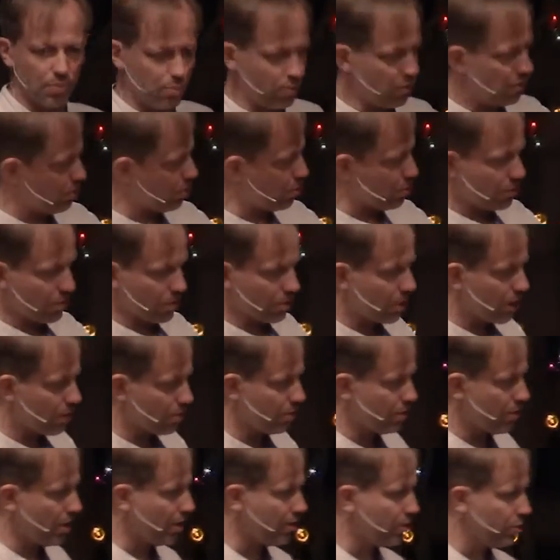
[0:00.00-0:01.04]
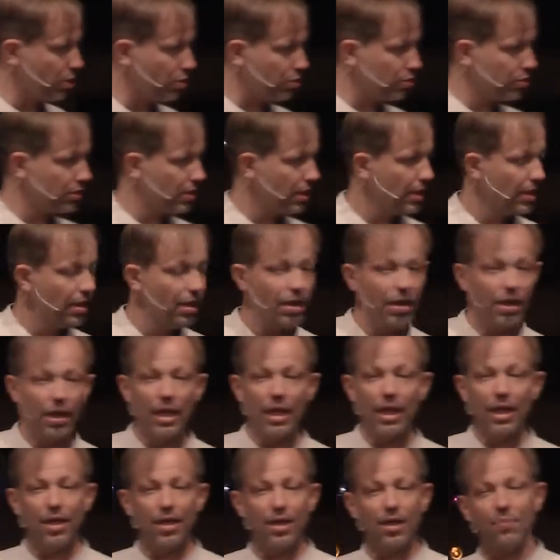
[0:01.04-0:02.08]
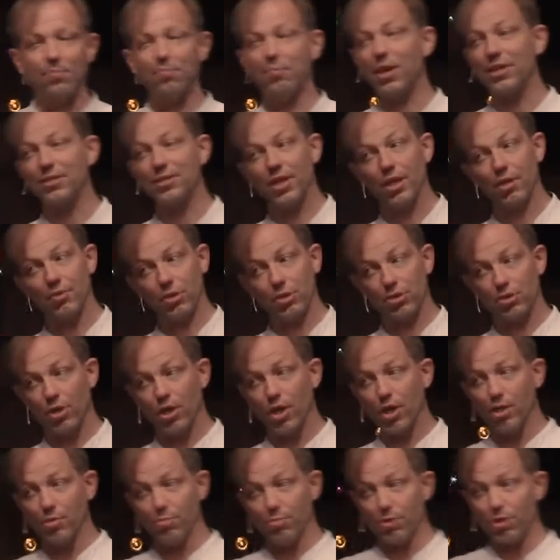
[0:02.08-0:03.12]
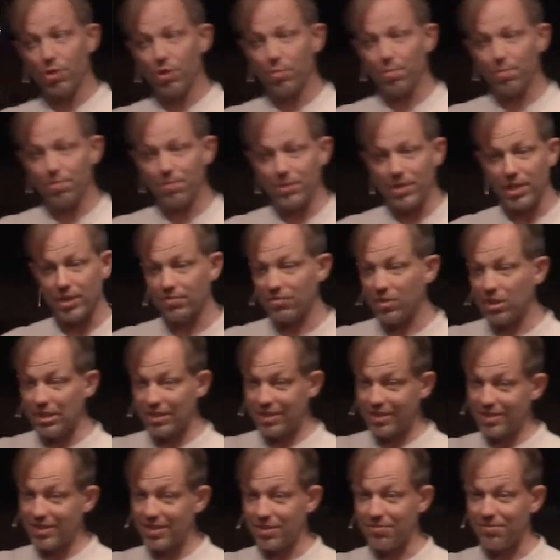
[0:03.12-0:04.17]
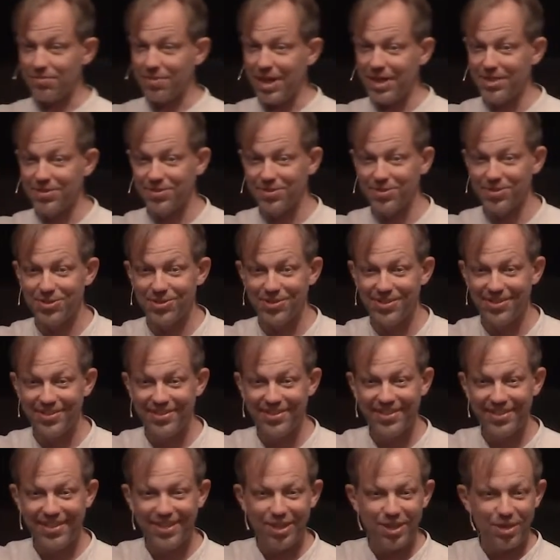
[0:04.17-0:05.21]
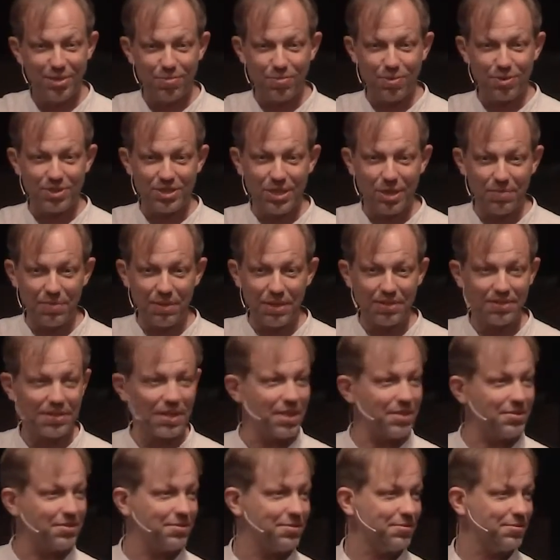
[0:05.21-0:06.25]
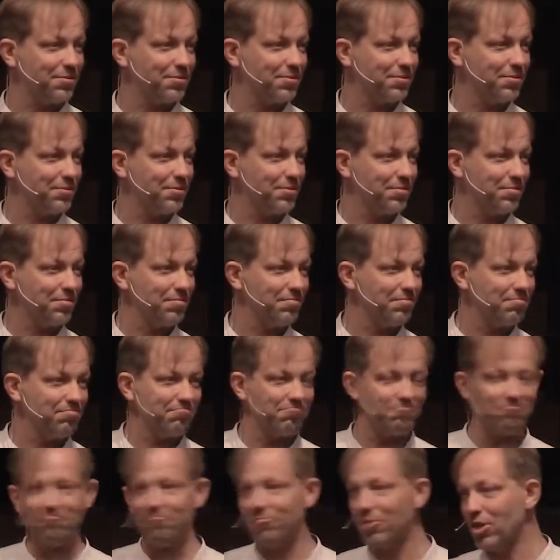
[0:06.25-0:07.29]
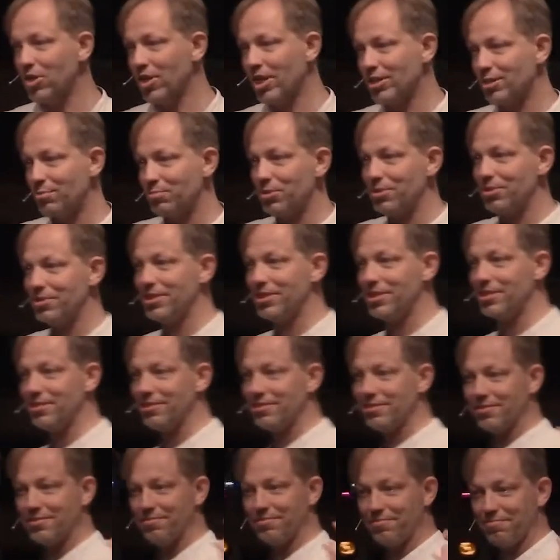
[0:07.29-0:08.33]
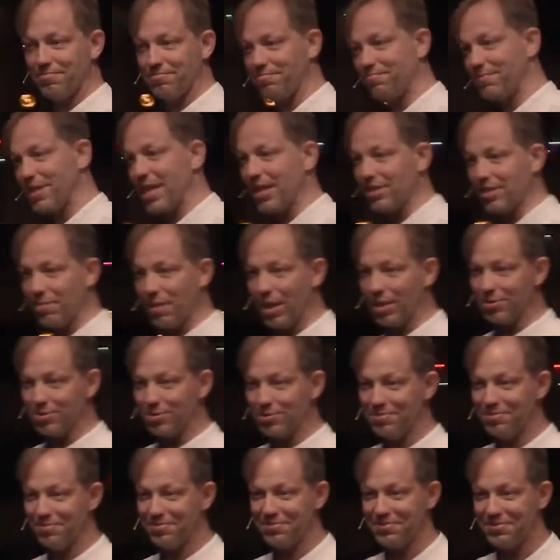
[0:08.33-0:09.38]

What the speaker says: We should not go to any church. But going to a home group, just visiting some friends, was something that her husband didn't care about.